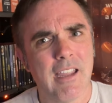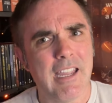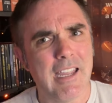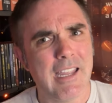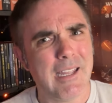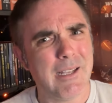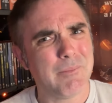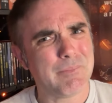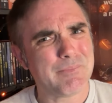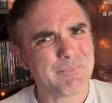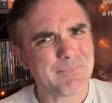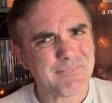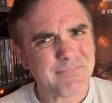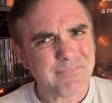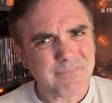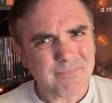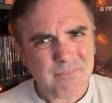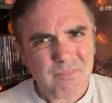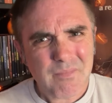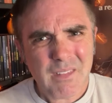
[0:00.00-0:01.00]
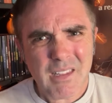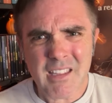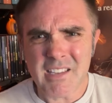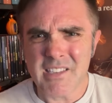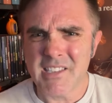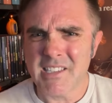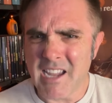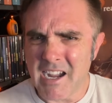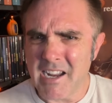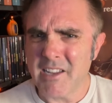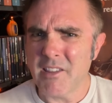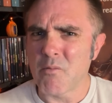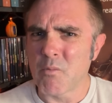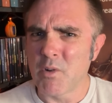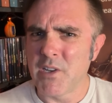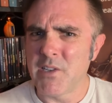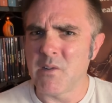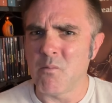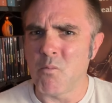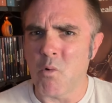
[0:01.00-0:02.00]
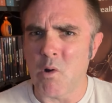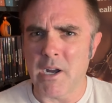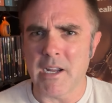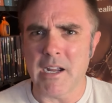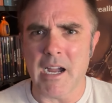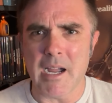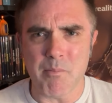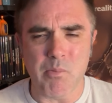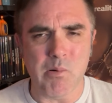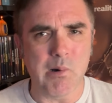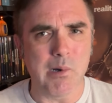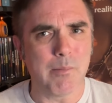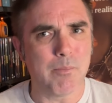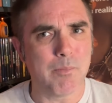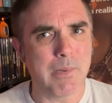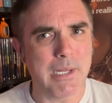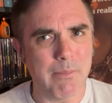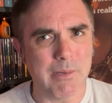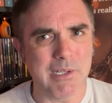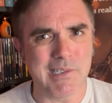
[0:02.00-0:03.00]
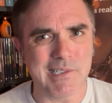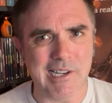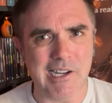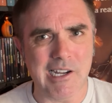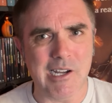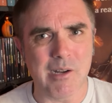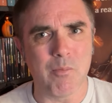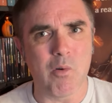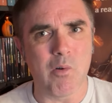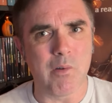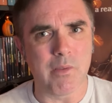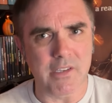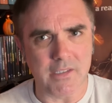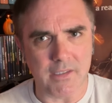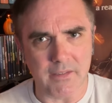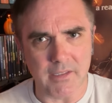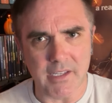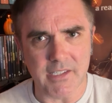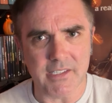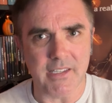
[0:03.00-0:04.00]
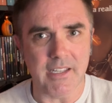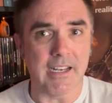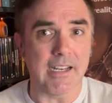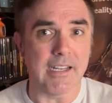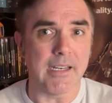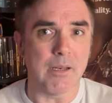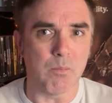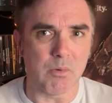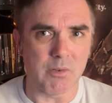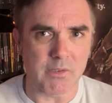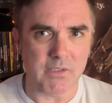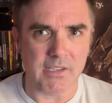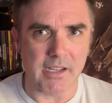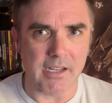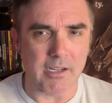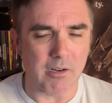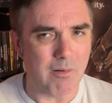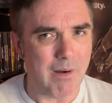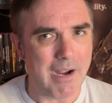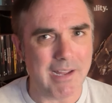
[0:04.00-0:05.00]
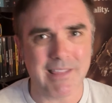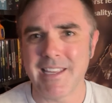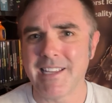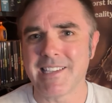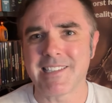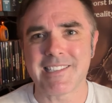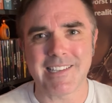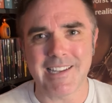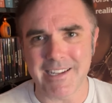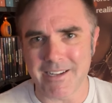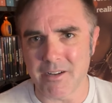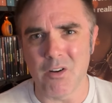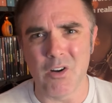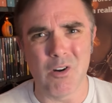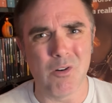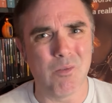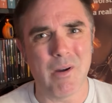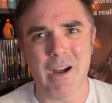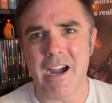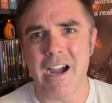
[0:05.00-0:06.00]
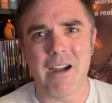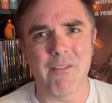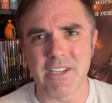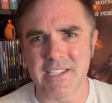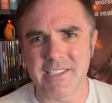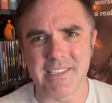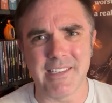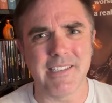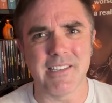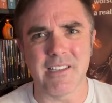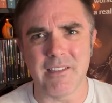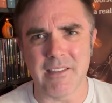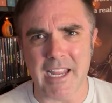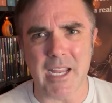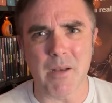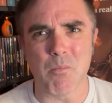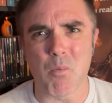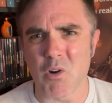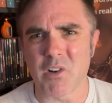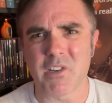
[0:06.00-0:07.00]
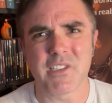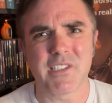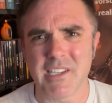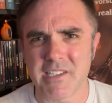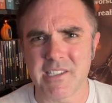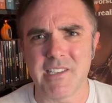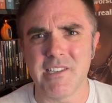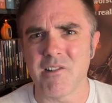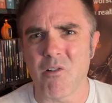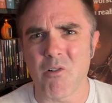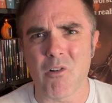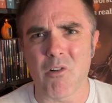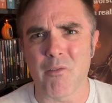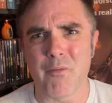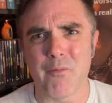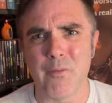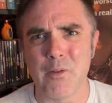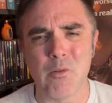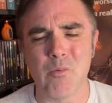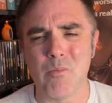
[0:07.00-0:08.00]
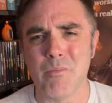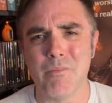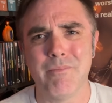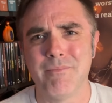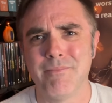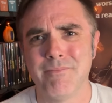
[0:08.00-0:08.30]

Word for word: And it's kind of the reason why I put Peeping Tom on this list and I didn't put Psycho. I think Psycho obviously is a landmark 60s horror film